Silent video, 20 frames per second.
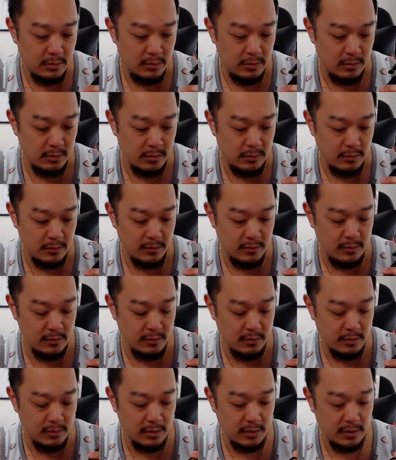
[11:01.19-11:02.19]
Doesn't
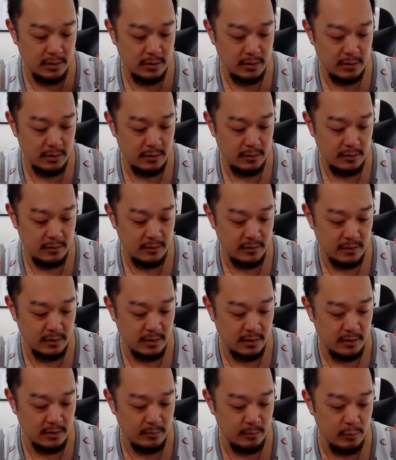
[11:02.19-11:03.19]
look like it. Looks like
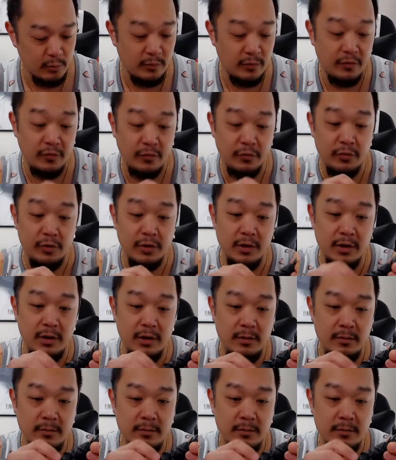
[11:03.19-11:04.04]
that moves freely,